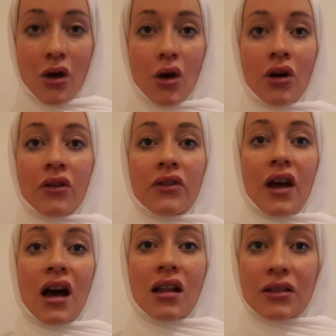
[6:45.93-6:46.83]
of
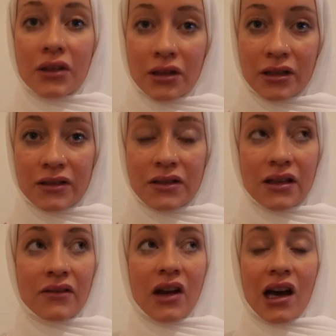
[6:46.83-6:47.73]

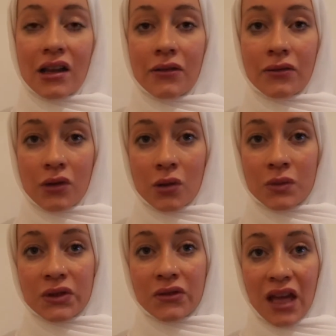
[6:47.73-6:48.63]
alternative other forms
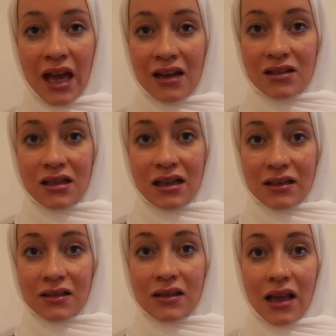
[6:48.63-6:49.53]
of cashless
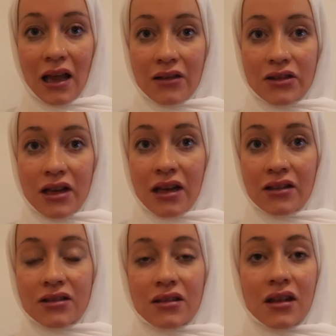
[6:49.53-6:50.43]
exchange